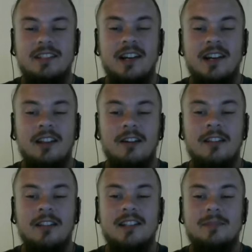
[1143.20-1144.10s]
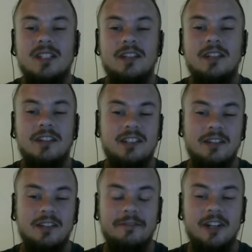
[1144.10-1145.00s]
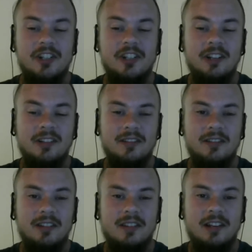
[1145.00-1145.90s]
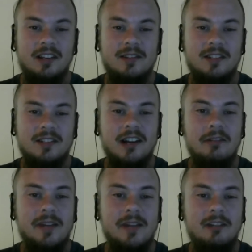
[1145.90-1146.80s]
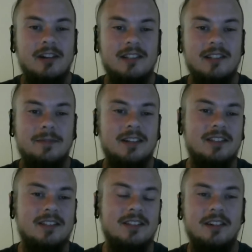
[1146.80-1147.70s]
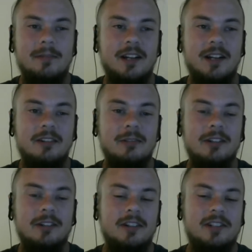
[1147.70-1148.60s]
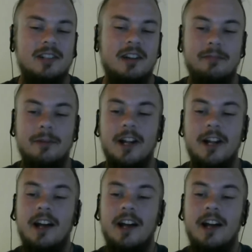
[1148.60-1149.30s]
dialogue that's specific to finishing the Skyrim main quest, because he's talking about Alduin and all this stuff, but